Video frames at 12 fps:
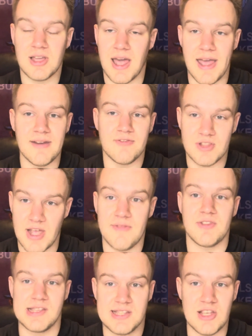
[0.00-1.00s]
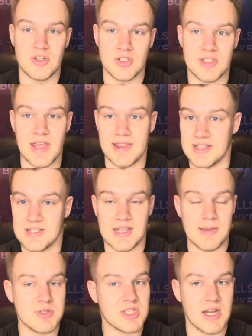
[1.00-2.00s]
are the kind of tough decisions that this
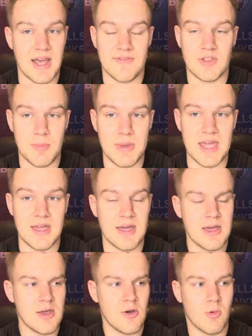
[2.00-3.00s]
team is going to have to make.